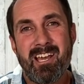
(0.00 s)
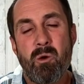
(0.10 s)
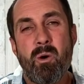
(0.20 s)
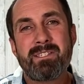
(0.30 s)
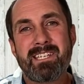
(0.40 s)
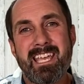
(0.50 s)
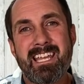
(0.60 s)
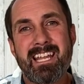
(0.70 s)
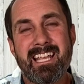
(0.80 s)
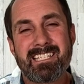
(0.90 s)
Once again,
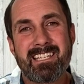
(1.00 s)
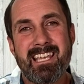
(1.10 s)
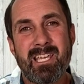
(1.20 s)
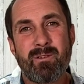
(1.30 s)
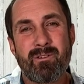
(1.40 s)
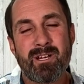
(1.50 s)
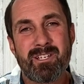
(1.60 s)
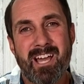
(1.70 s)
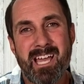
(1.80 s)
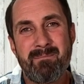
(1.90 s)
I'd like to thank you for your
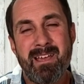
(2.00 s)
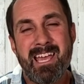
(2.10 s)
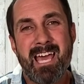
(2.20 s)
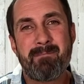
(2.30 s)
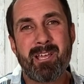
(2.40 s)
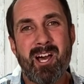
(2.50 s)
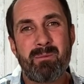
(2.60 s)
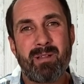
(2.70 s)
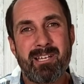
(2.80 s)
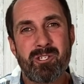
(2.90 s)
time, and may God
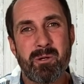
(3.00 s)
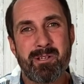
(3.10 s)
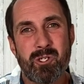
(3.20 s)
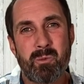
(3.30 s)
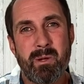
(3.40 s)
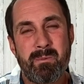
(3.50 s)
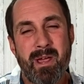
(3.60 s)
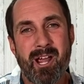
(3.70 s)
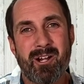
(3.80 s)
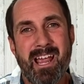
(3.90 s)
bless you as you
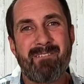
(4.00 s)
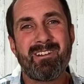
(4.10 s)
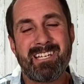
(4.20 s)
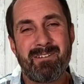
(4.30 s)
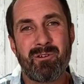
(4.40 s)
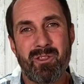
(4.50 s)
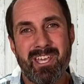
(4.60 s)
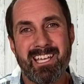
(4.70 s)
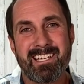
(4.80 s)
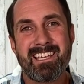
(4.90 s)
prepare every needful
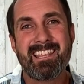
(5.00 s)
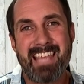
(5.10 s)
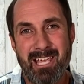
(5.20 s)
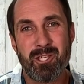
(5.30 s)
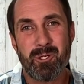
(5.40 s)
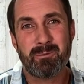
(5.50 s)
thing. Thank you.